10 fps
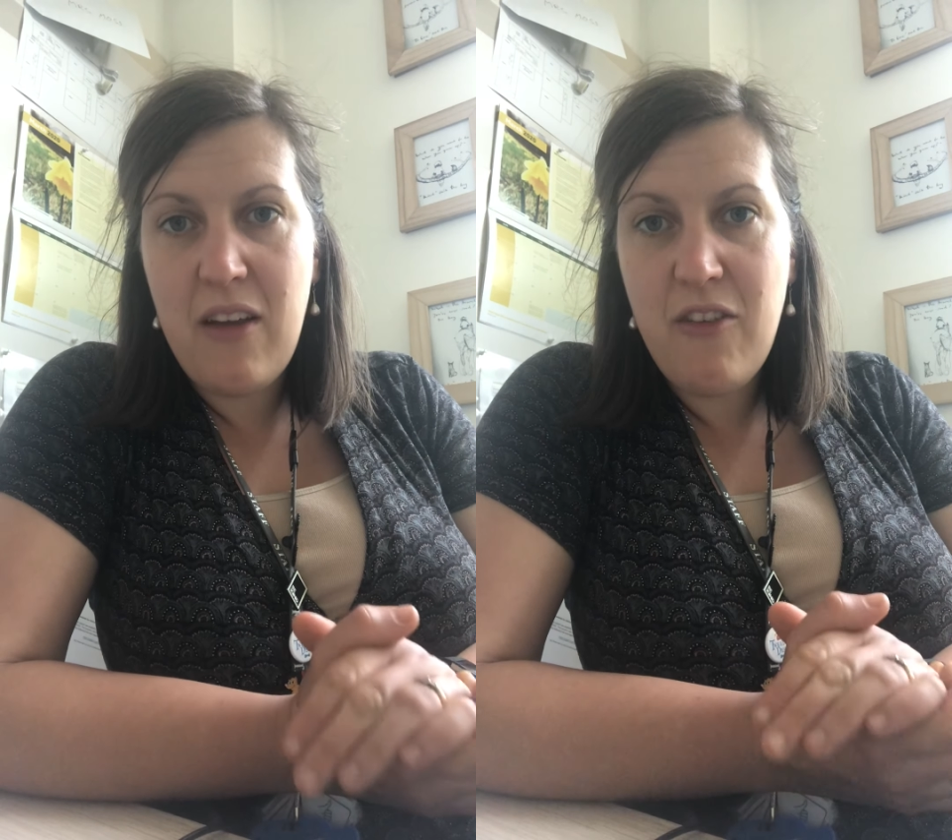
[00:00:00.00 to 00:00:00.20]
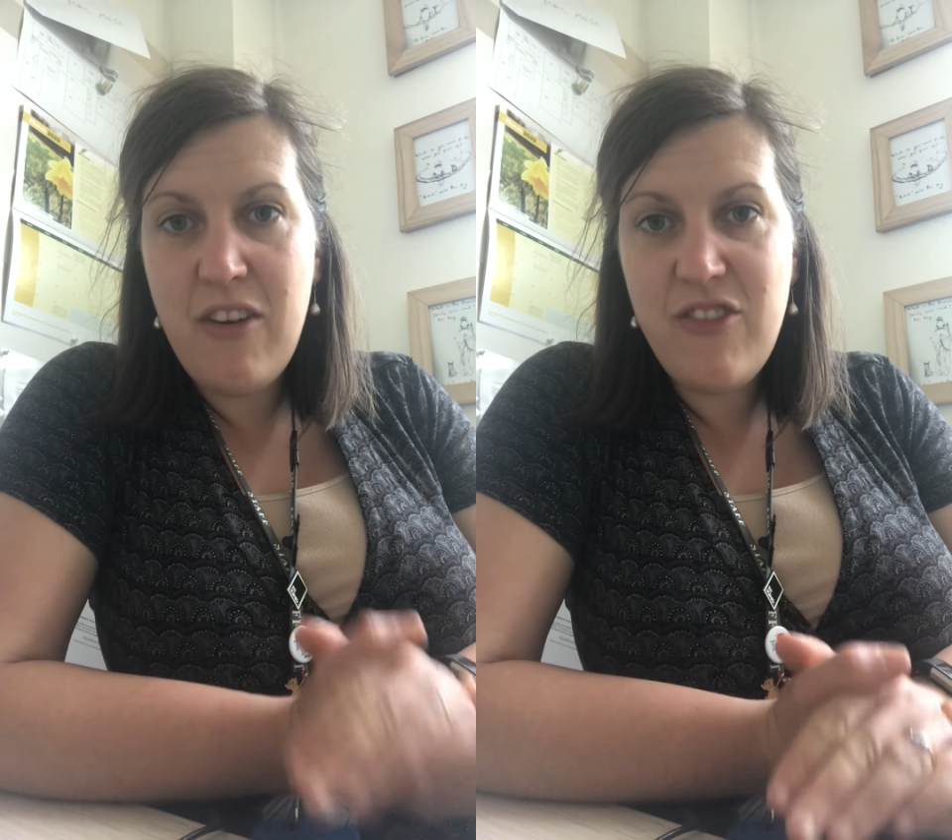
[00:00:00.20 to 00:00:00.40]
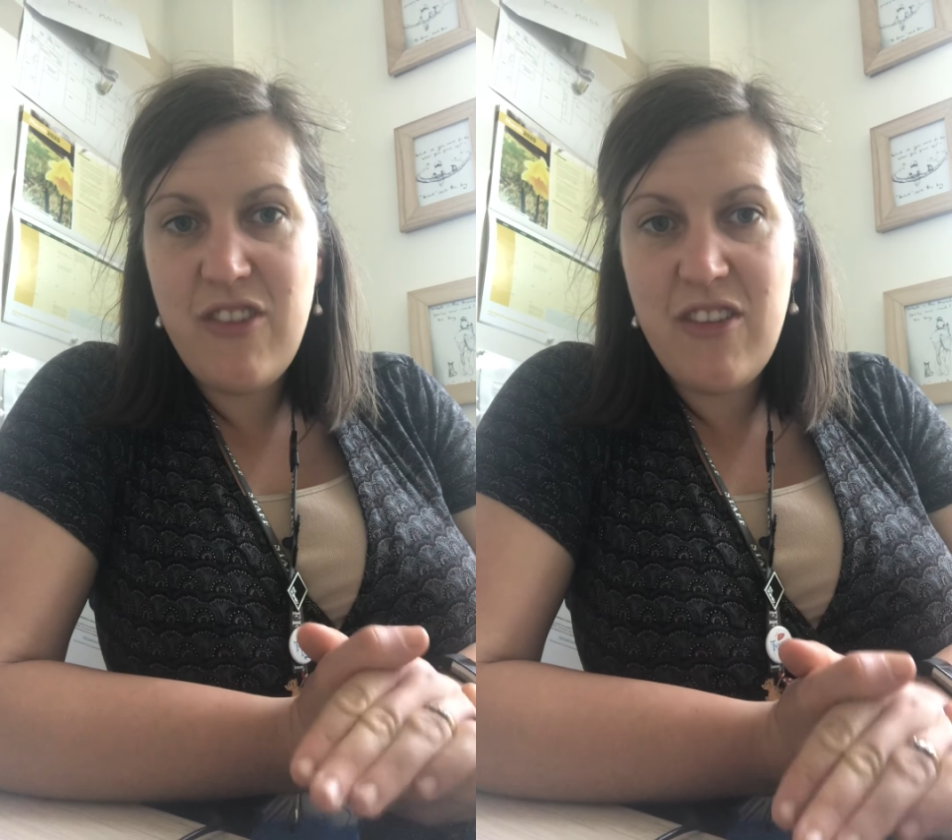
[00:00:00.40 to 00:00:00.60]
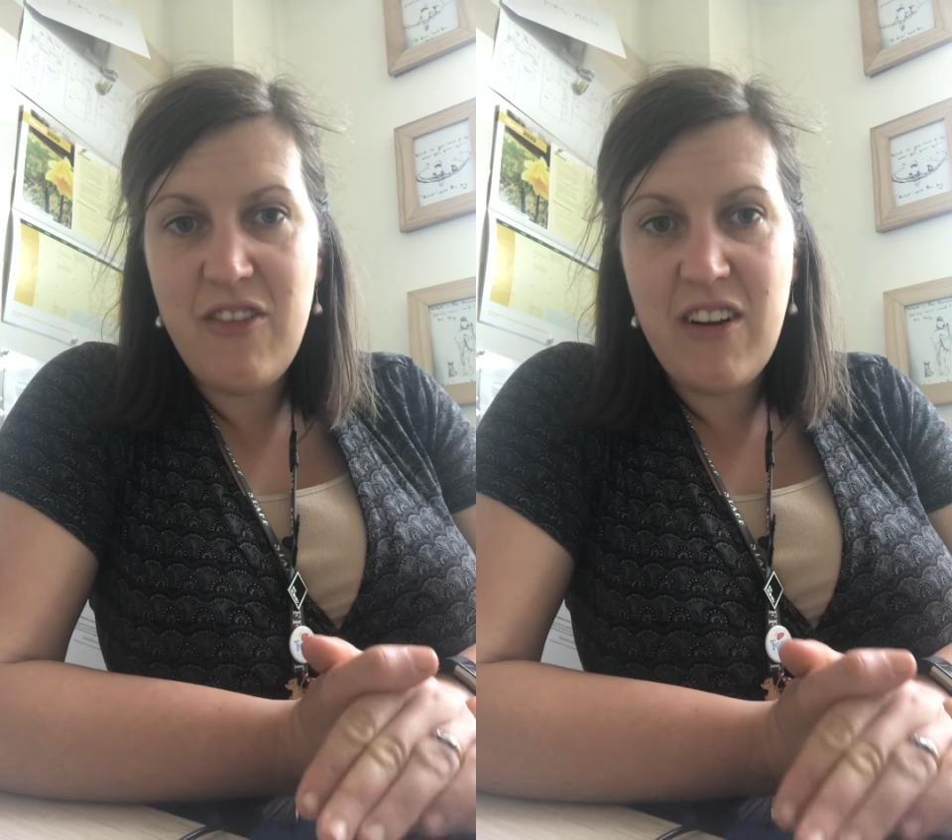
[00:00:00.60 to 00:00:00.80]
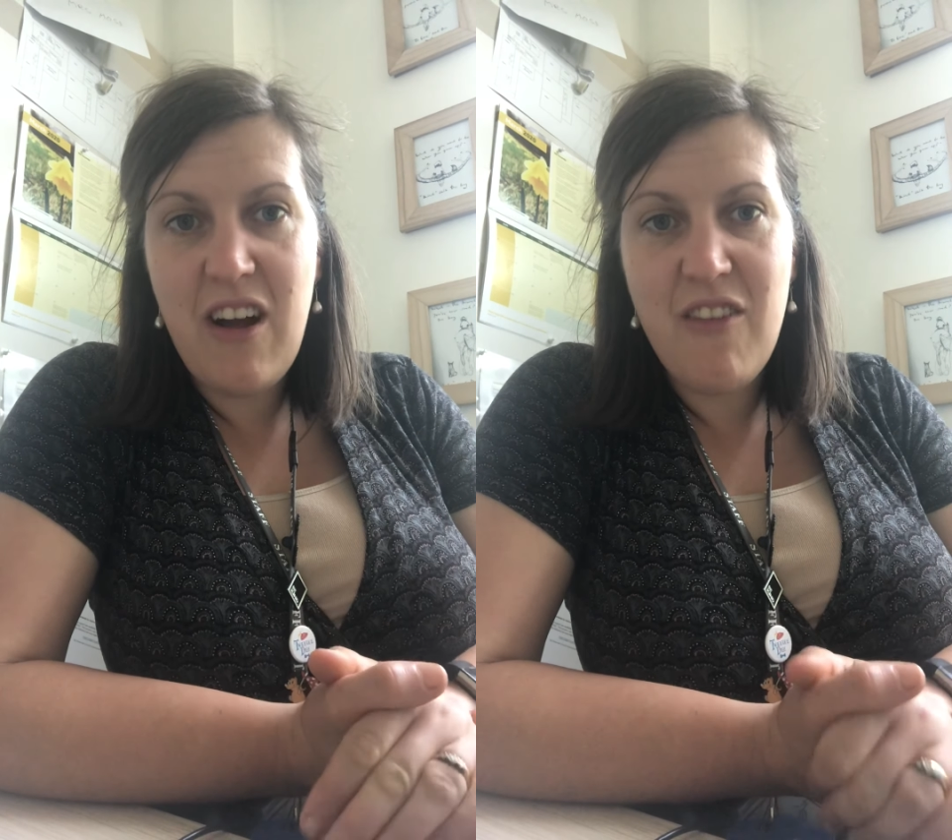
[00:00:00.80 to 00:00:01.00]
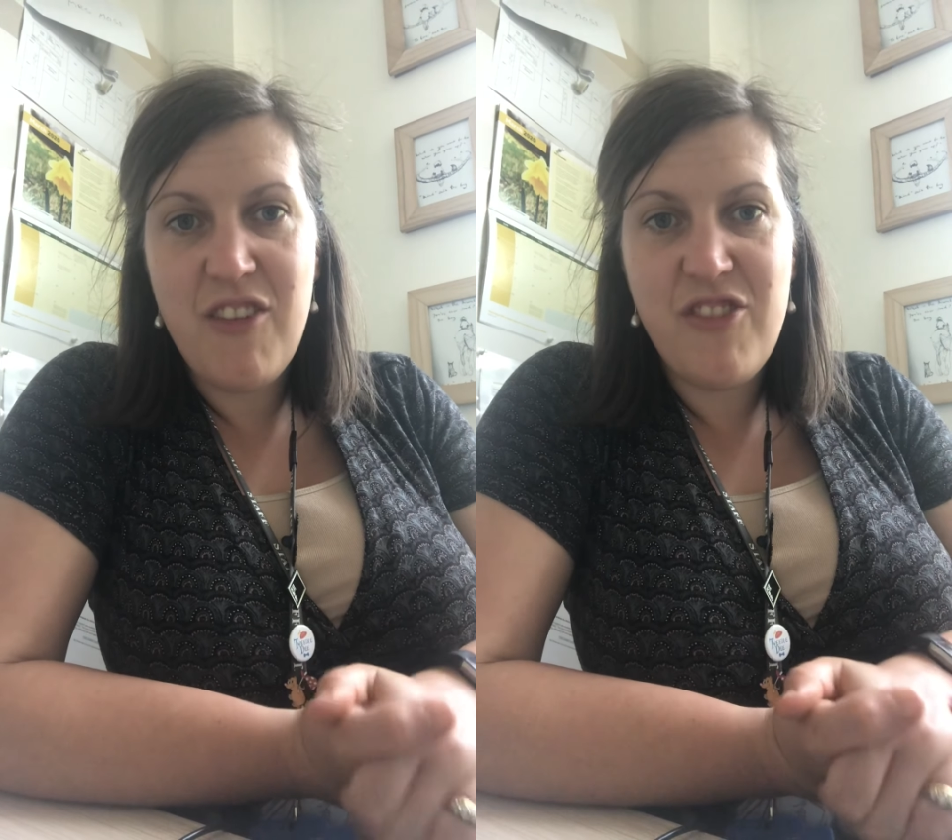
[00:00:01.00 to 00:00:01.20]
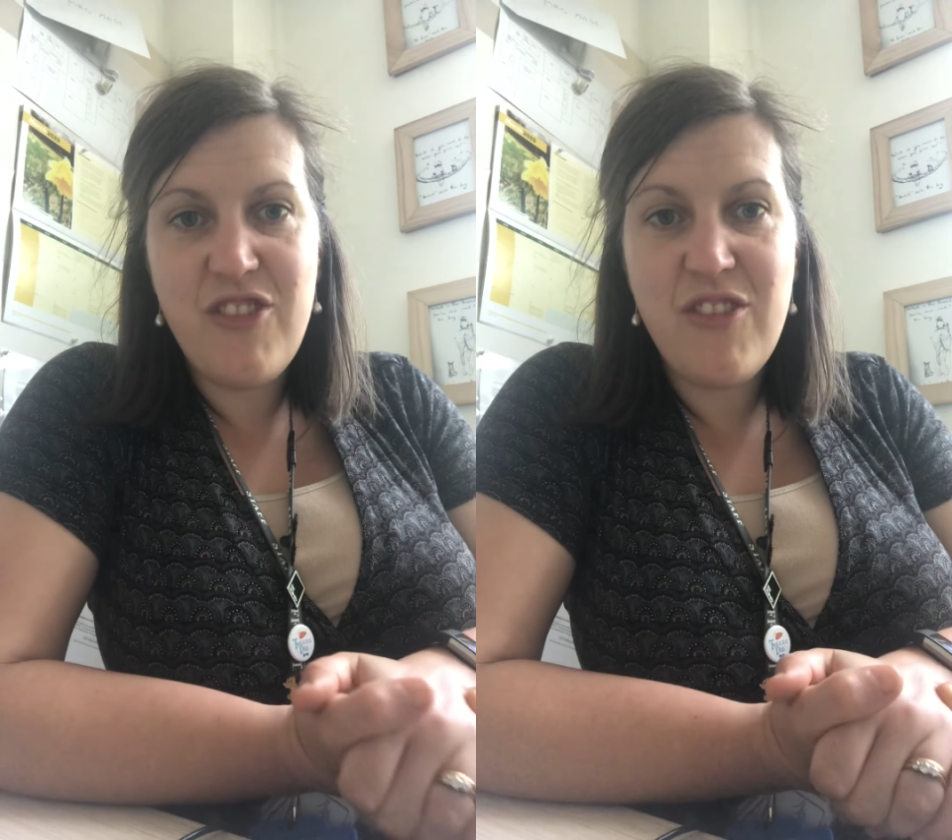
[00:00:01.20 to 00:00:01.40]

Christians are encouraged